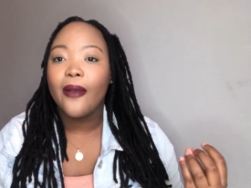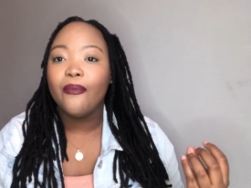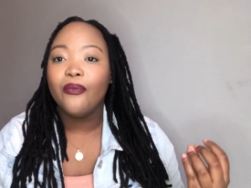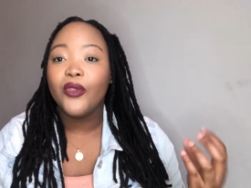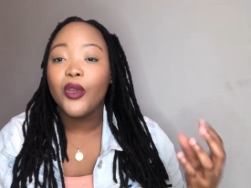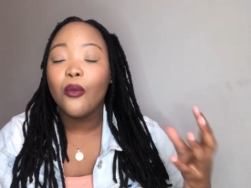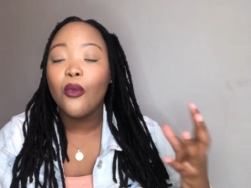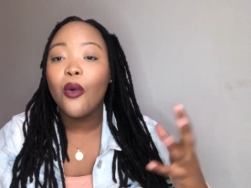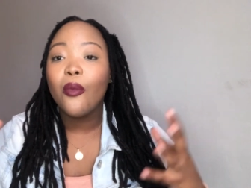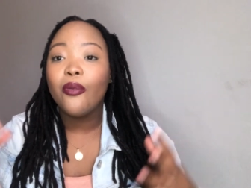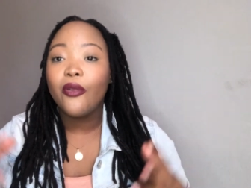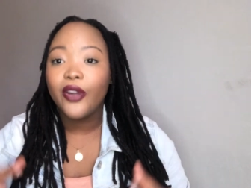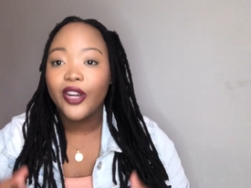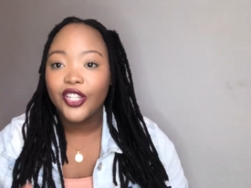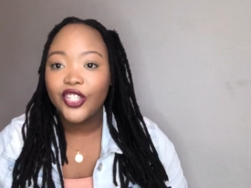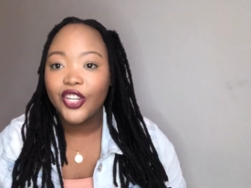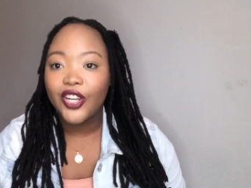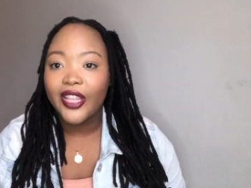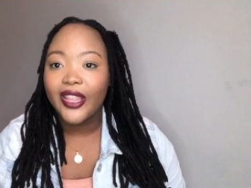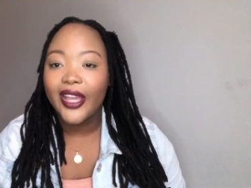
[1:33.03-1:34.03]

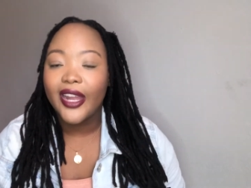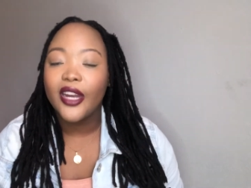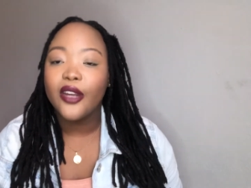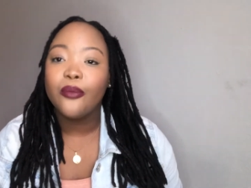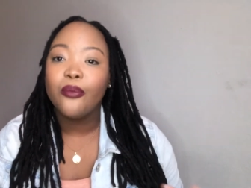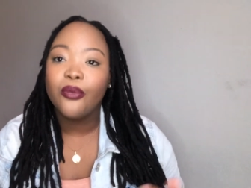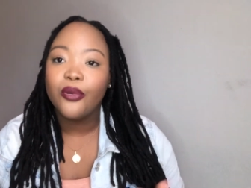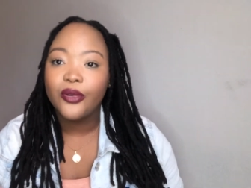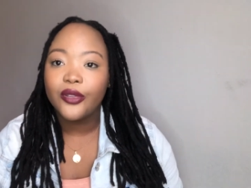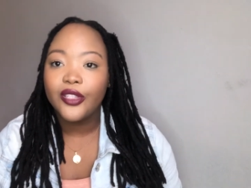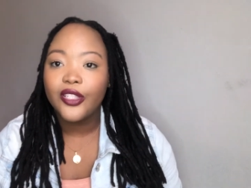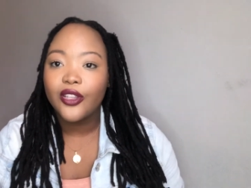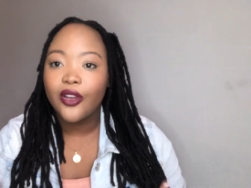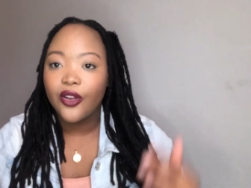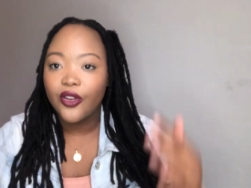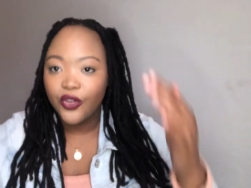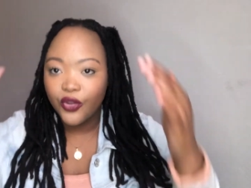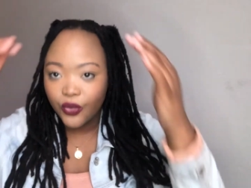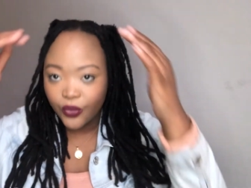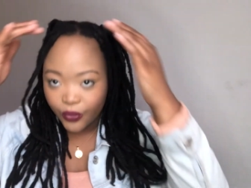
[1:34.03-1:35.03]
it puts
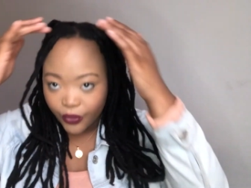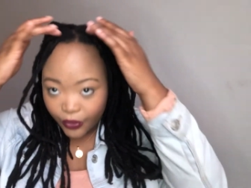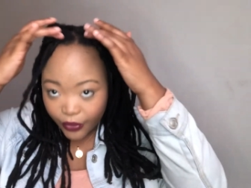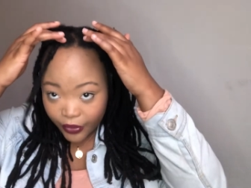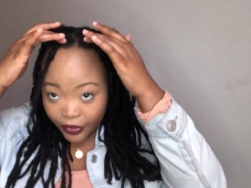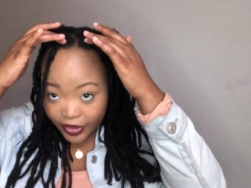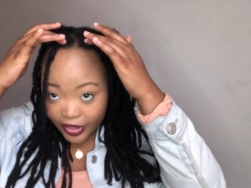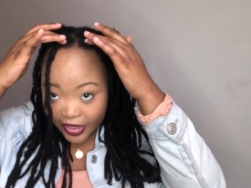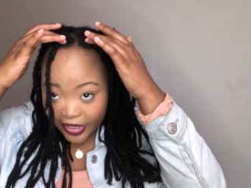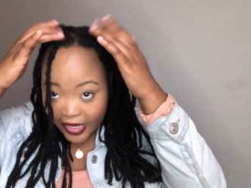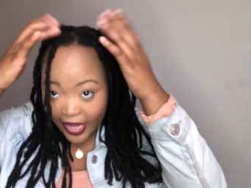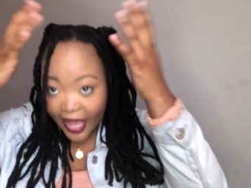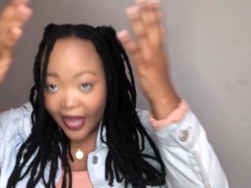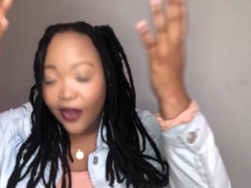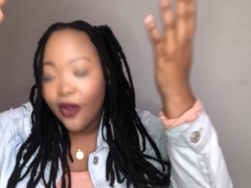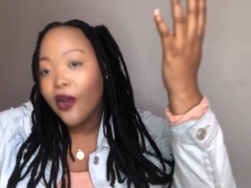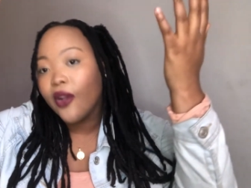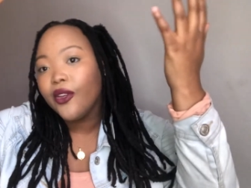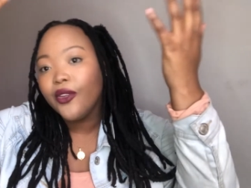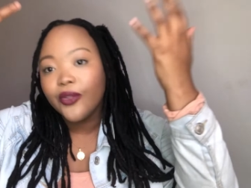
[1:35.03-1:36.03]
on your roots and
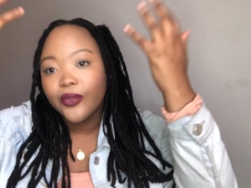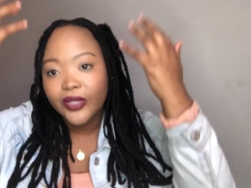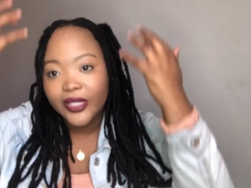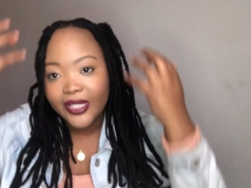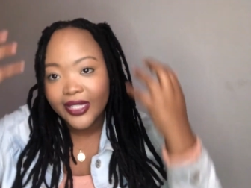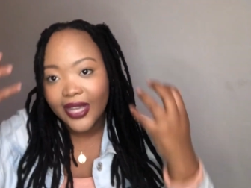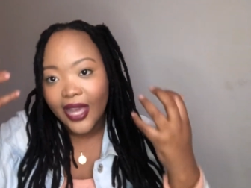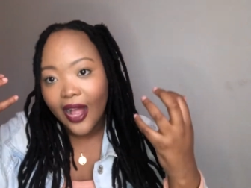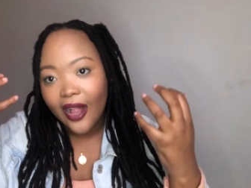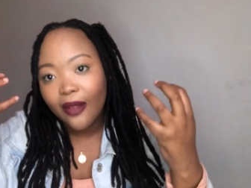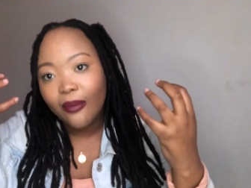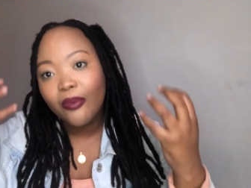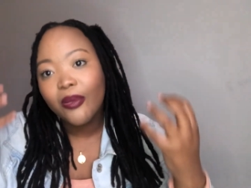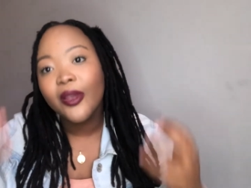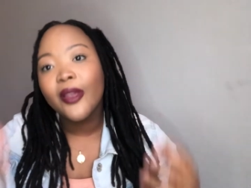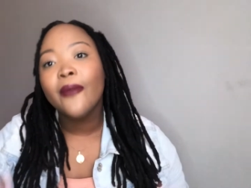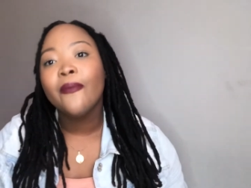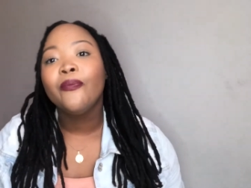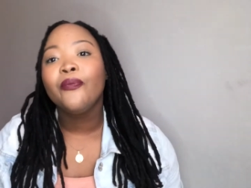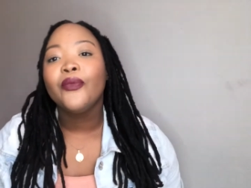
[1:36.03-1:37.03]
on your scalp,
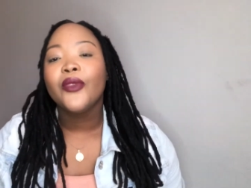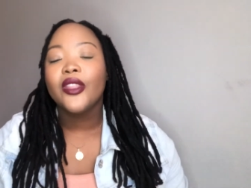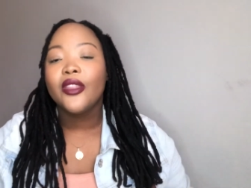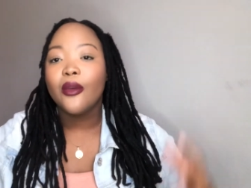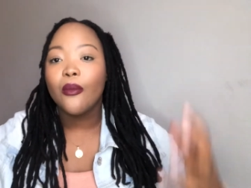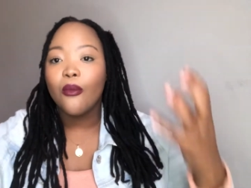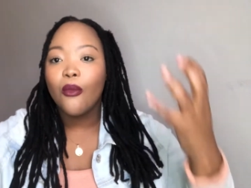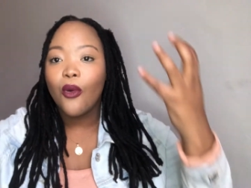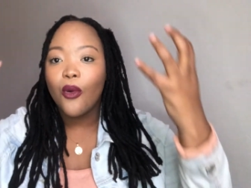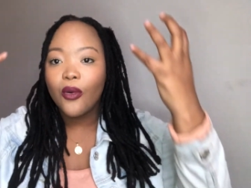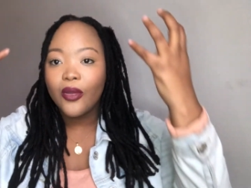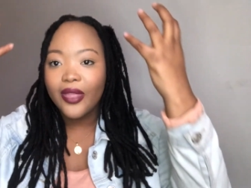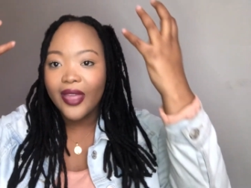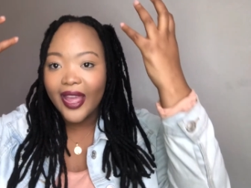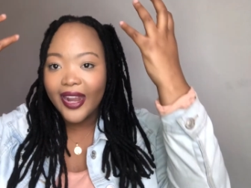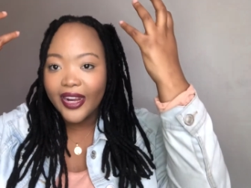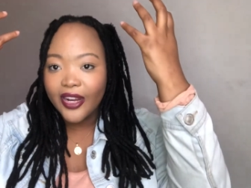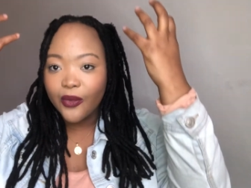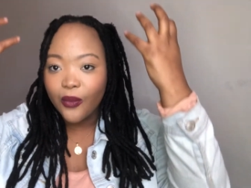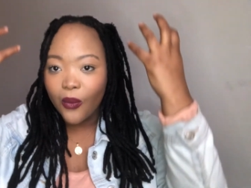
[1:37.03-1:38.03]
the more
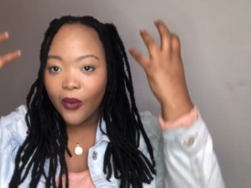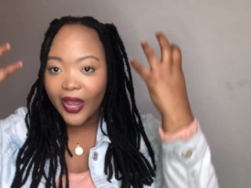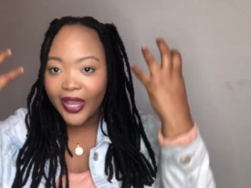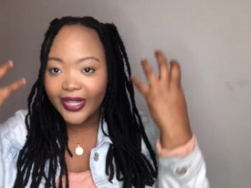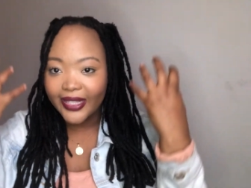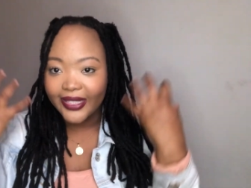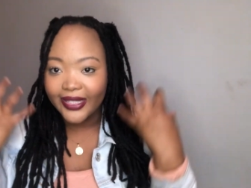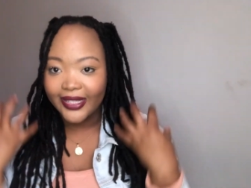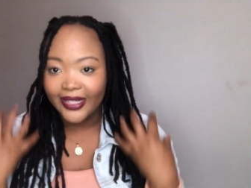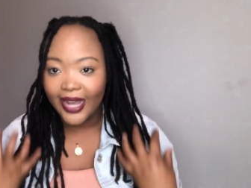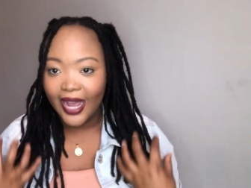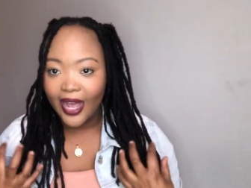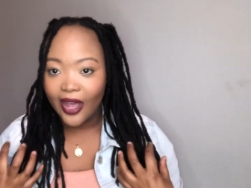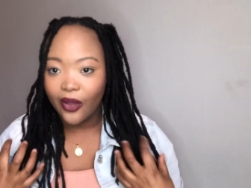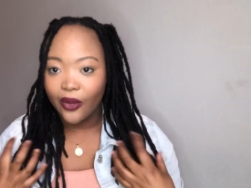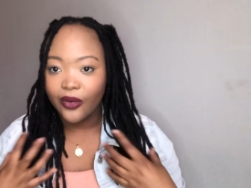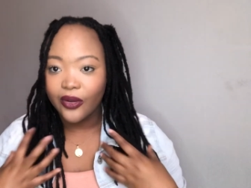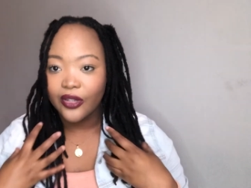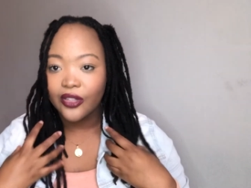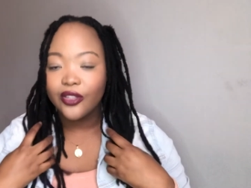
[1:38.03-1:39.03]
that it weighs down.